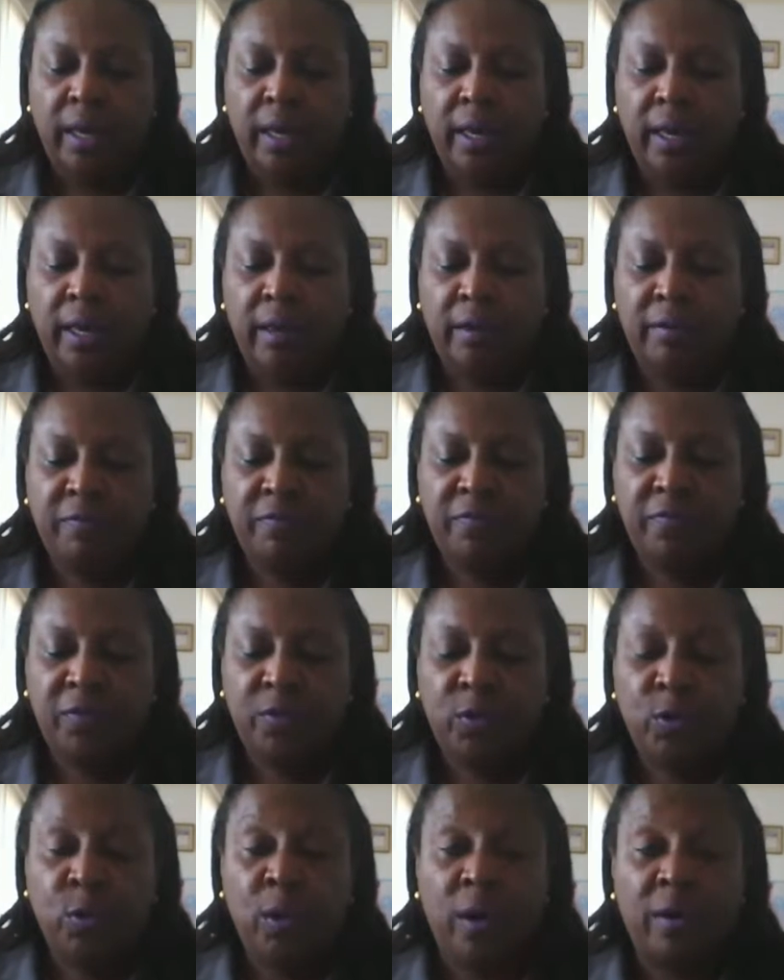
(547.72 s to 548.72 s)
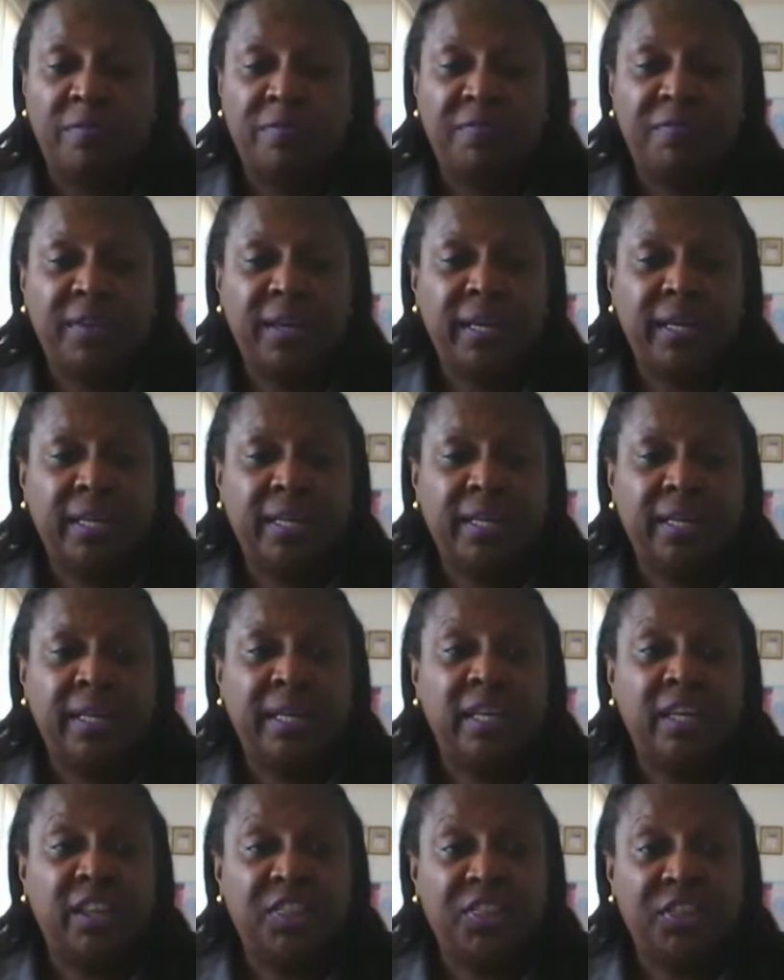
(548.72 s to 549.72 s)
If you are feeling
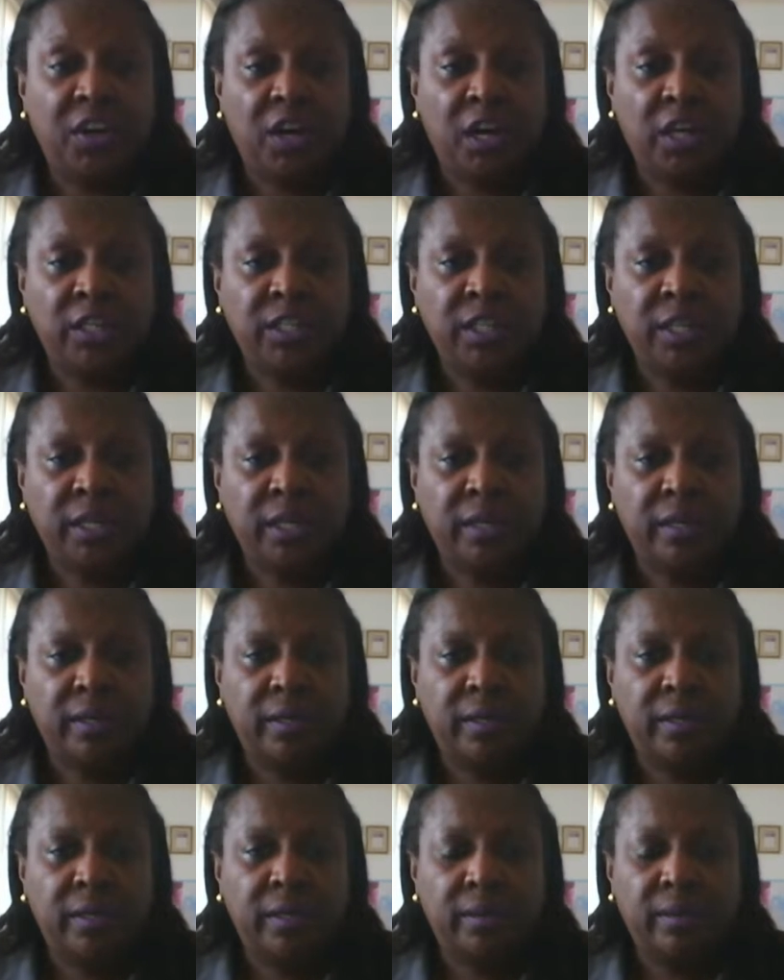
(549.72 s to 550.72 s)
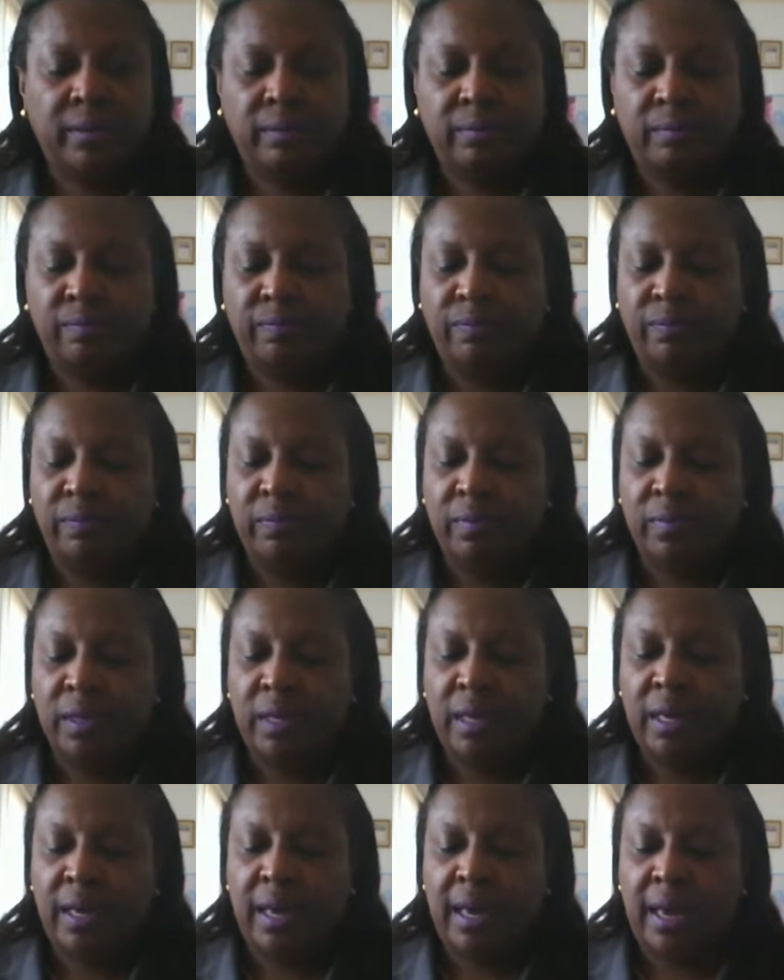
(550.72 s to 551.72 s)
lethargic
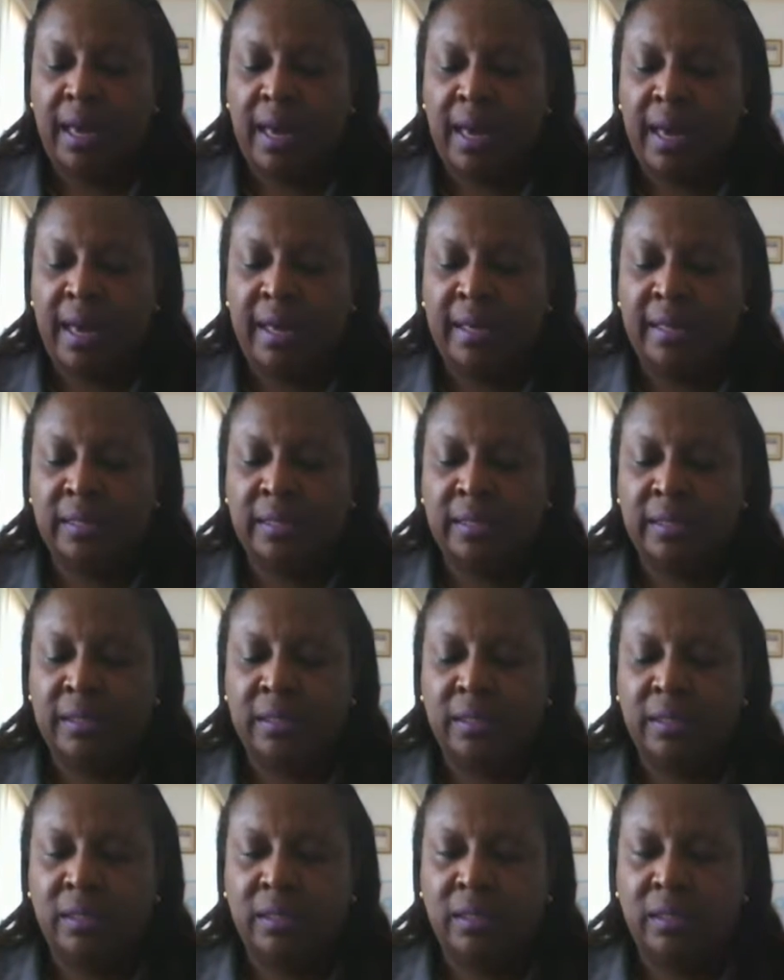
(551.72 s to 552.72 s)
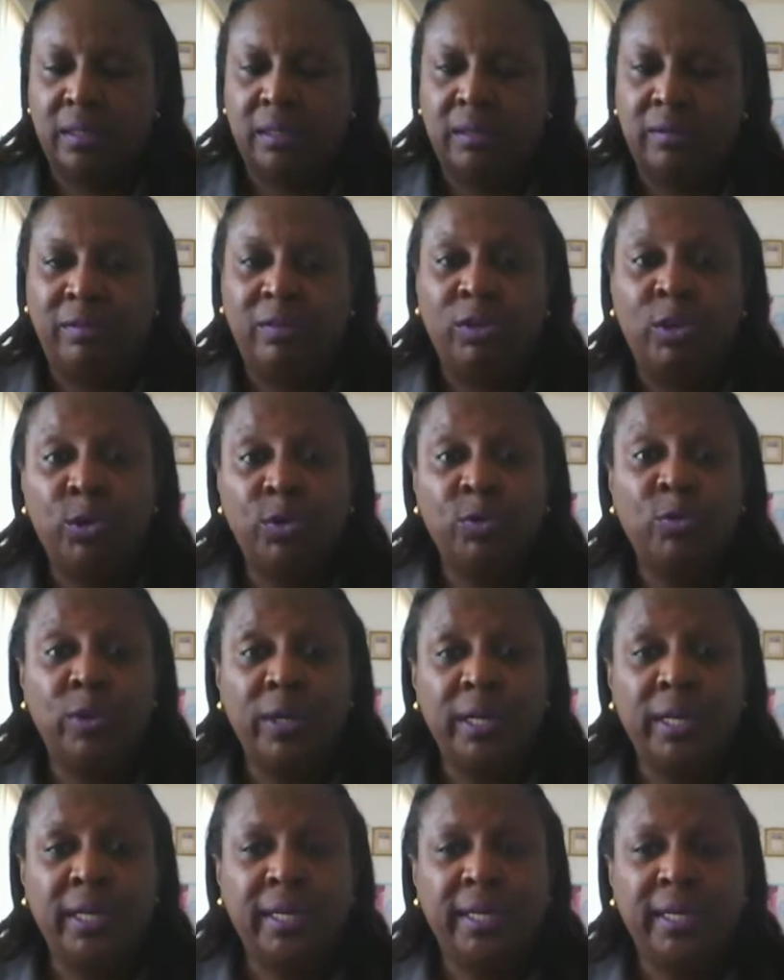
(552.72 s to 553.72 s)
and you
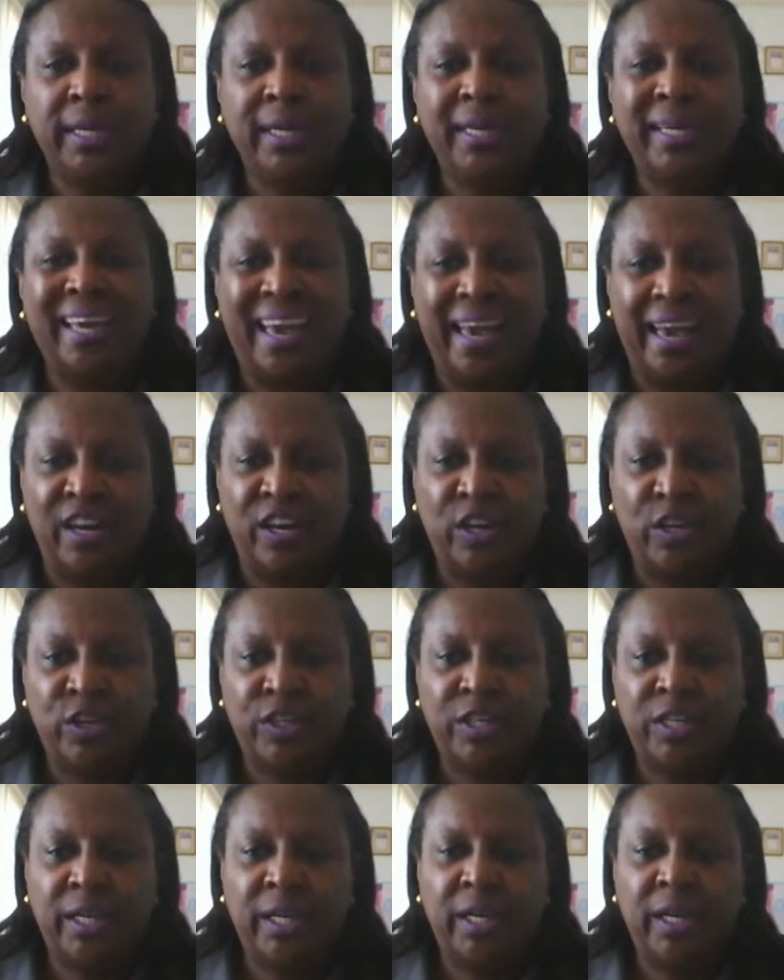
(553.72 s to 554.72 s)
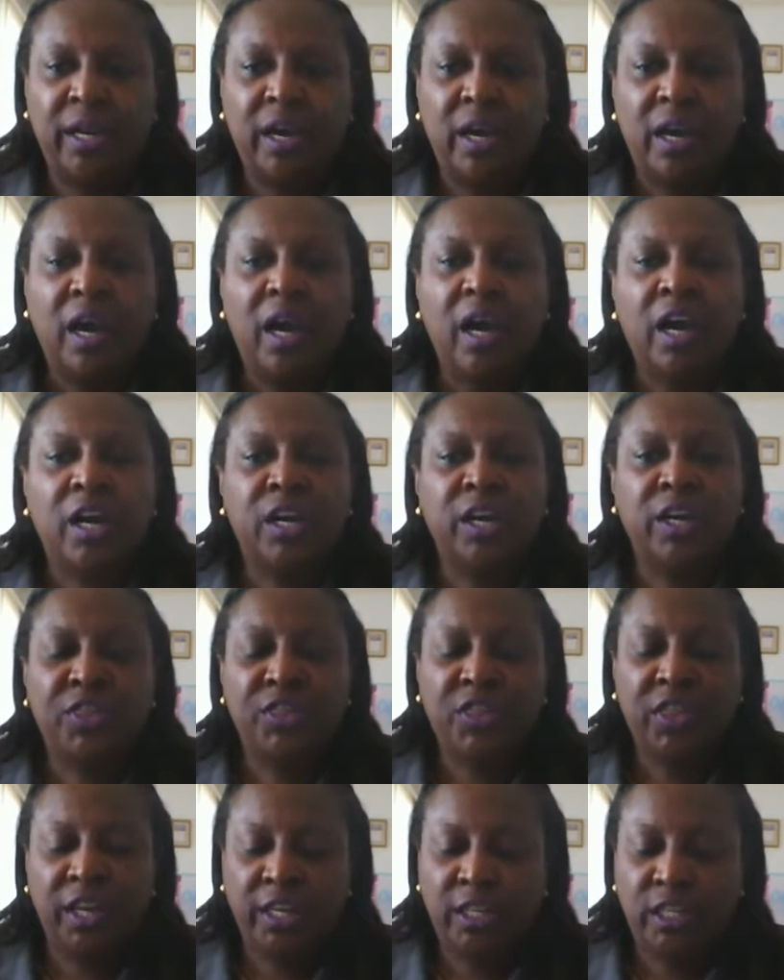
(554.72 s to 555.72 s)
really need energy, a good
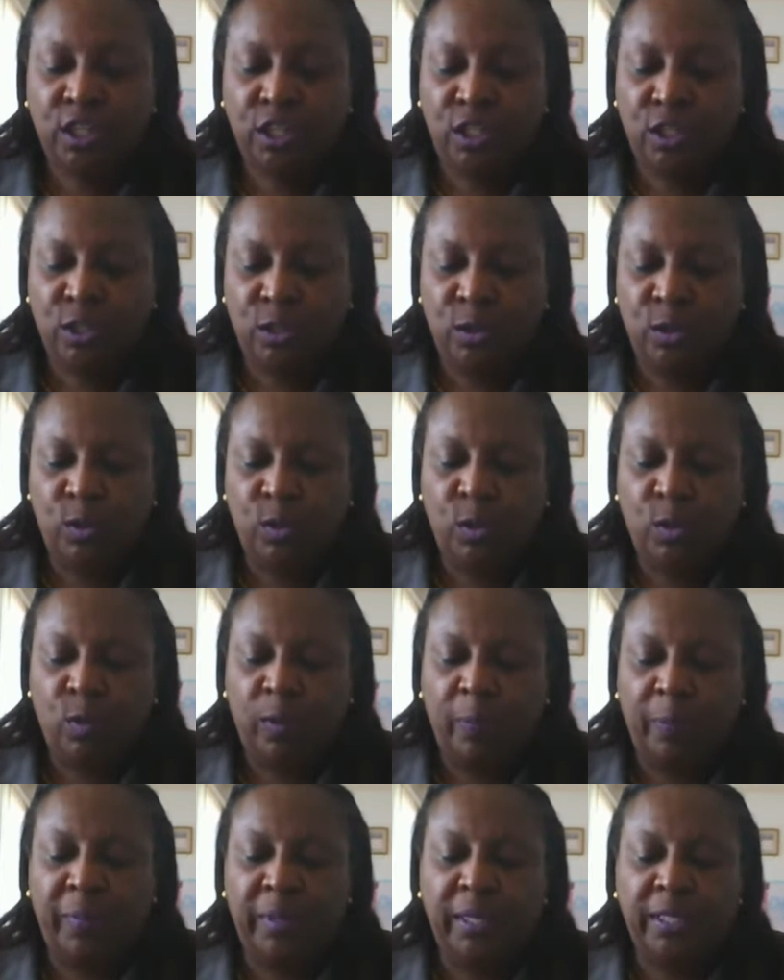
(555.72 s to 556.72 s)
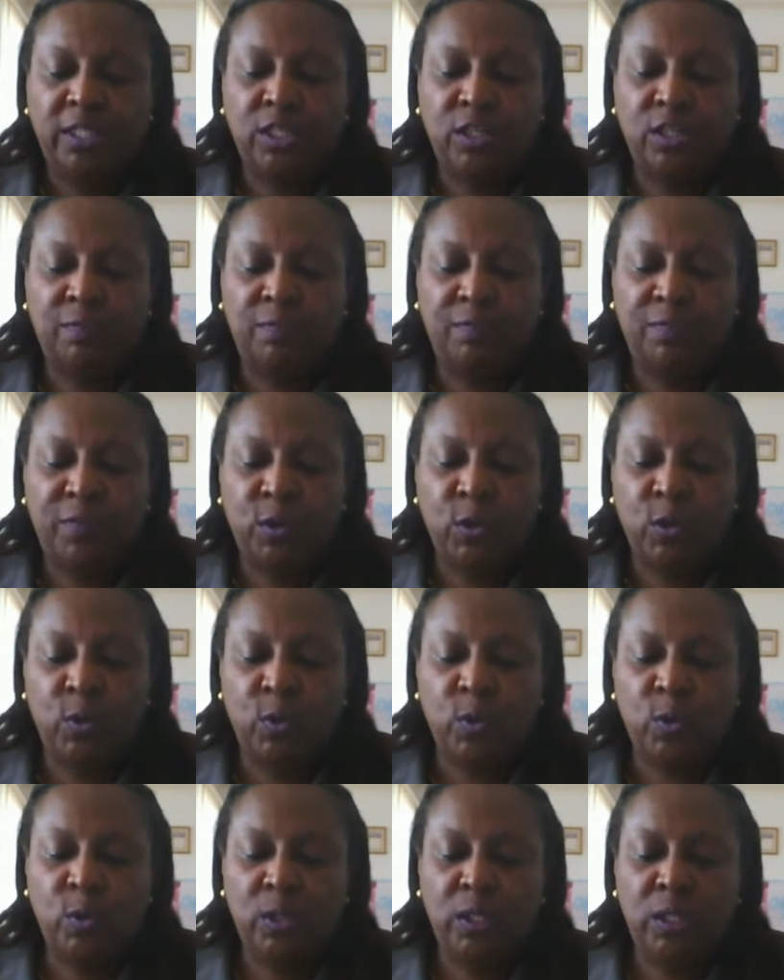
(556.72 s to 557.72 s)
thing to do would be to
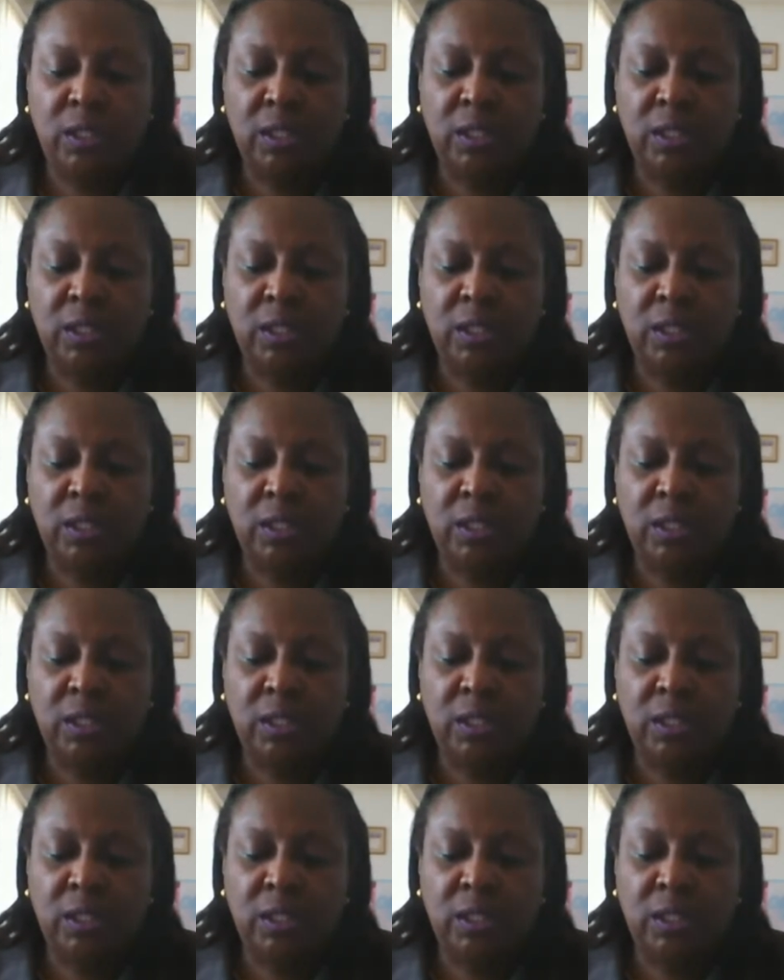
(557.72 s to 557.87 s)
diffuse